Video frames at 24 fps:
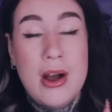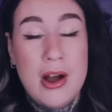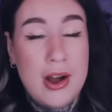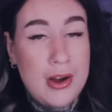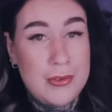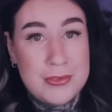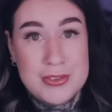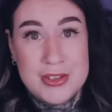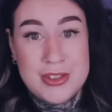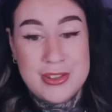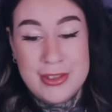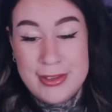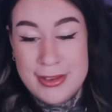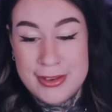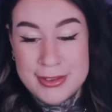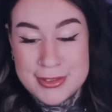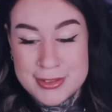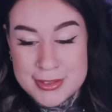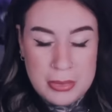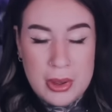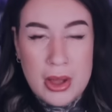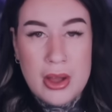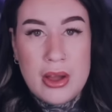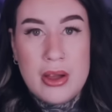after
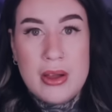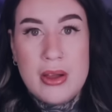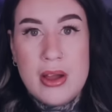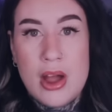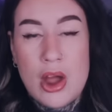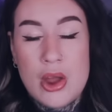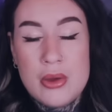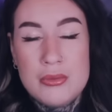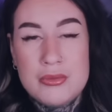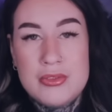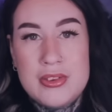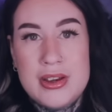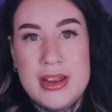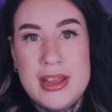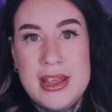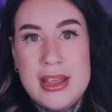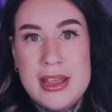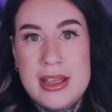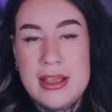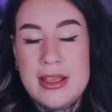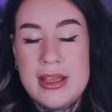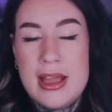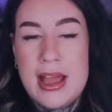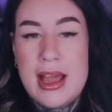this. But
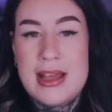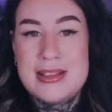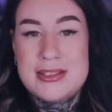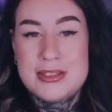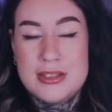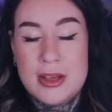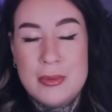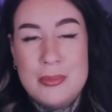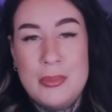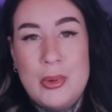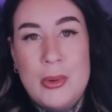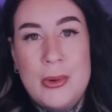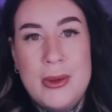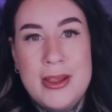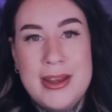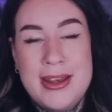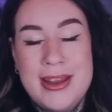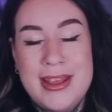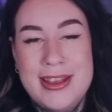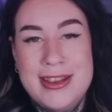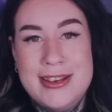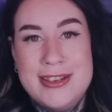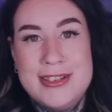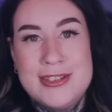hopefully at some
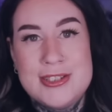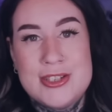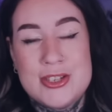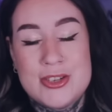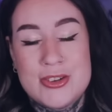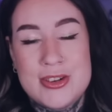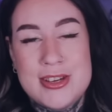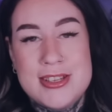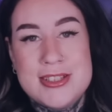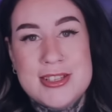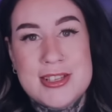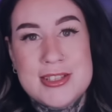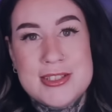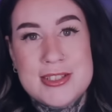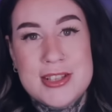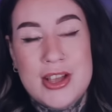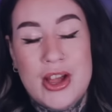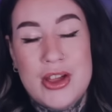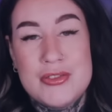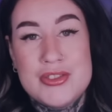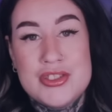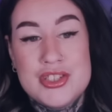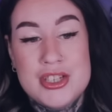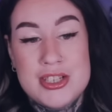point in Teresa's
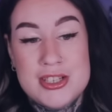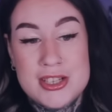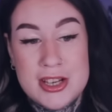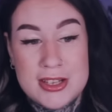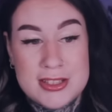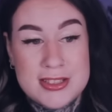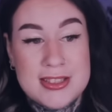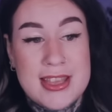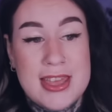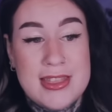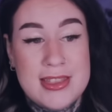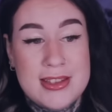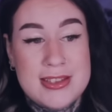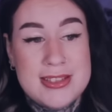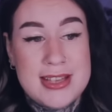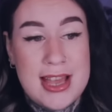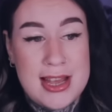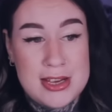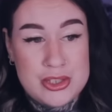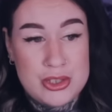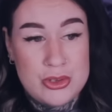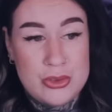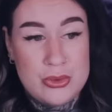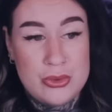life, she does get the
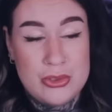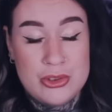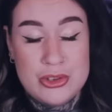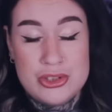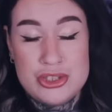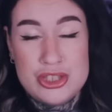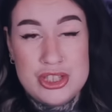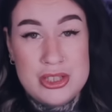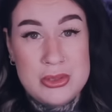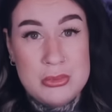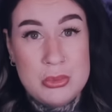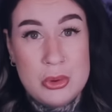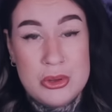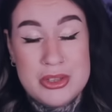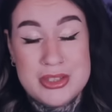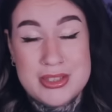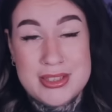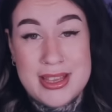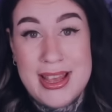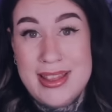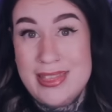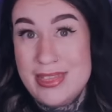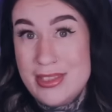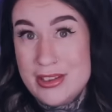tattoo that she wants
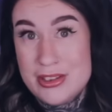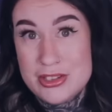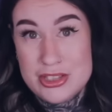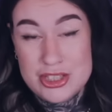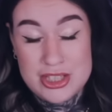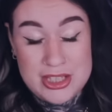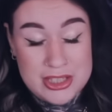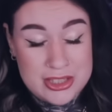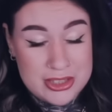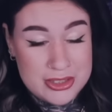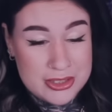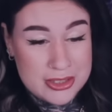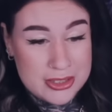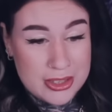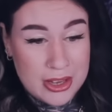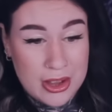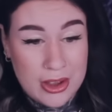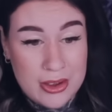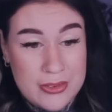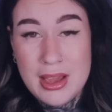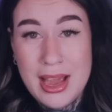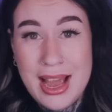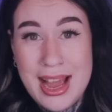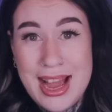and that she
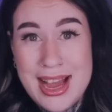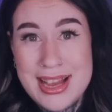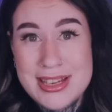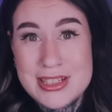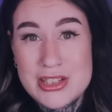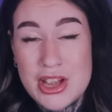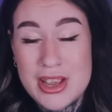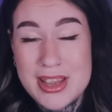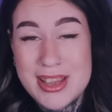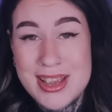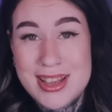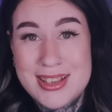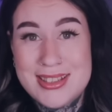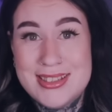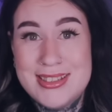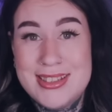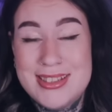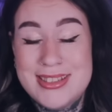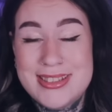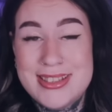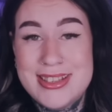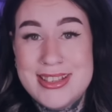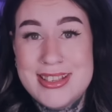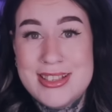deserves. And I guess
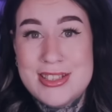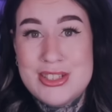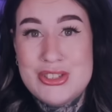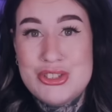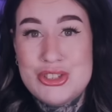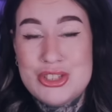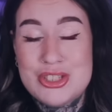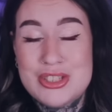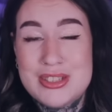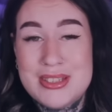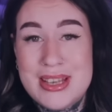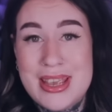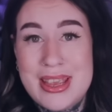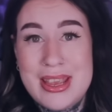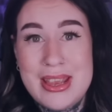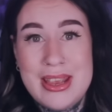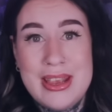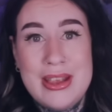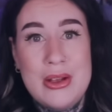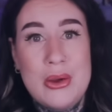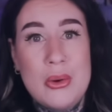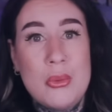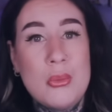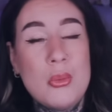this is just
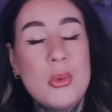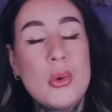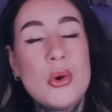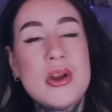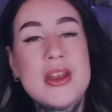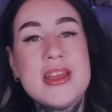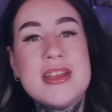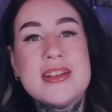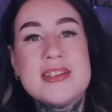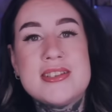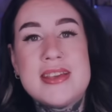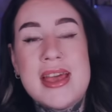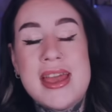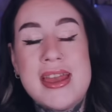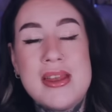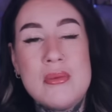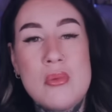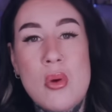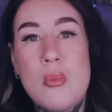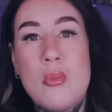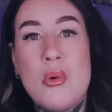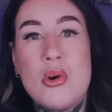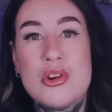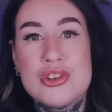a warning to
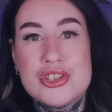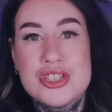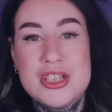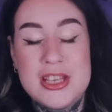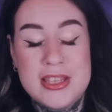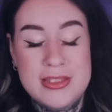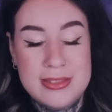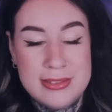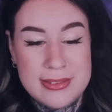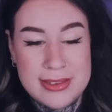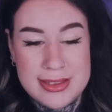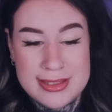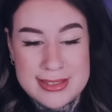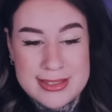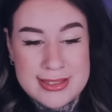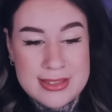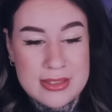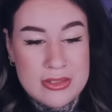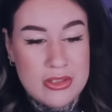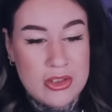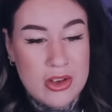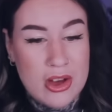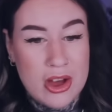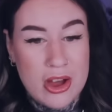anyone watching this
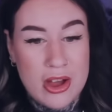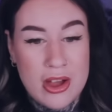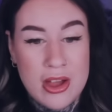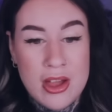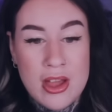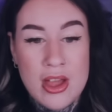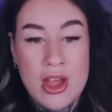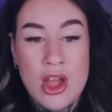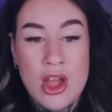that